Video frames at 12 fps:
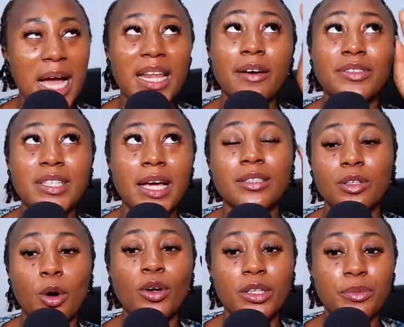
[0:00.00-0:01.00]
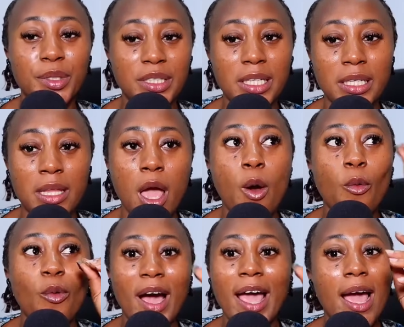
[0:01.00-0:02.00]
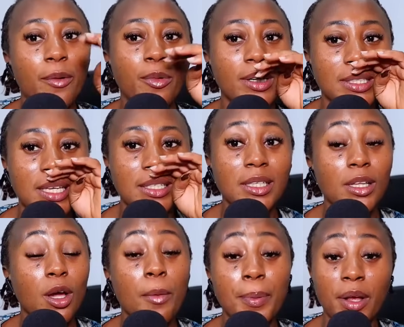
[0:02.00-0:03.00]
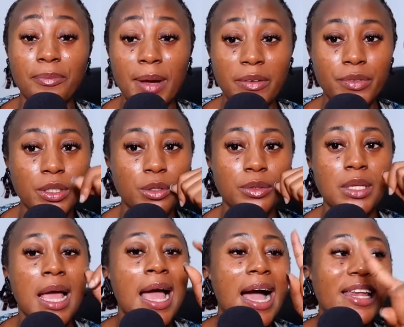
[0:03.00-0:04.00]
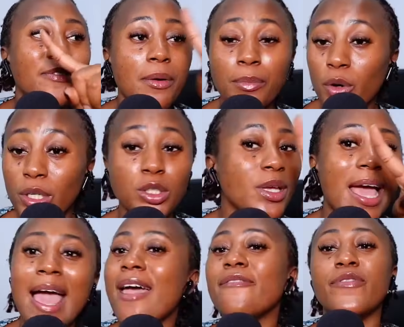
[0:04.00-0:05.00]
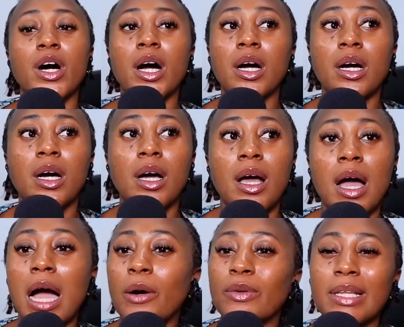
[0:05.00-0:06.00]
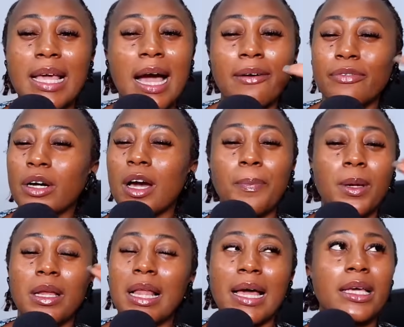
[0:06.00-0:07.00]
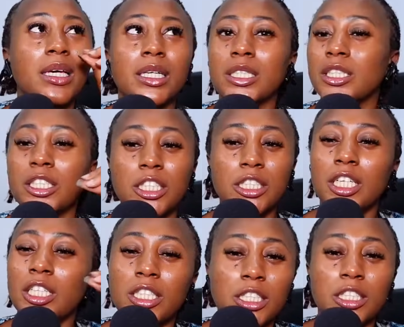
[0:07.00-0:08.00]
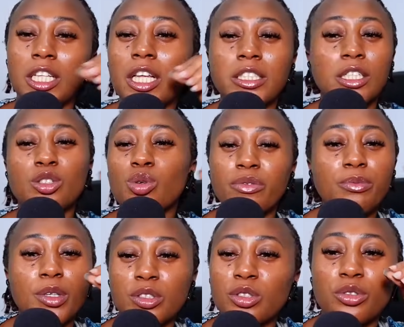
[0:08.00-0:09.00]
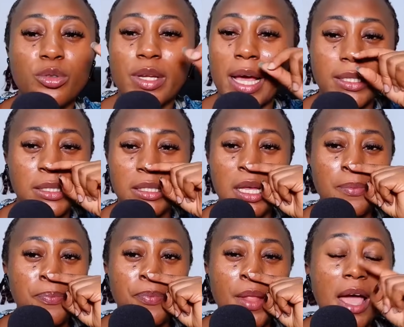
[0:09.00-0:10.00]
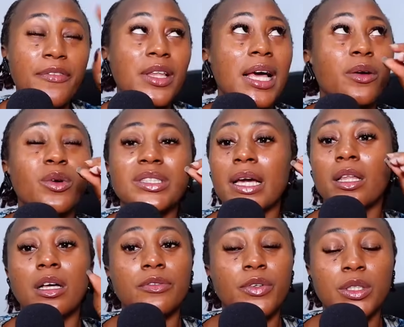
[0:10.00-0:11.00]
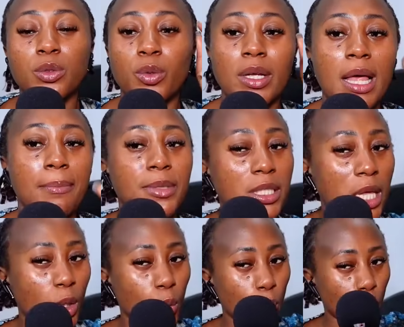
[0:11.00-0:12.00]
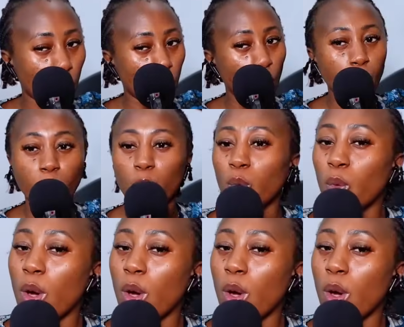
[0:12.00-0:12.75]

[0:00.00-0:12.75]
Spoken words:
and I've said the only reason why I want kids in a couple of my videos. And if I'm going to ever, I only have a couple, like, less than 12 months to do that. I feel like once I clock 41, I'm just like, whoop,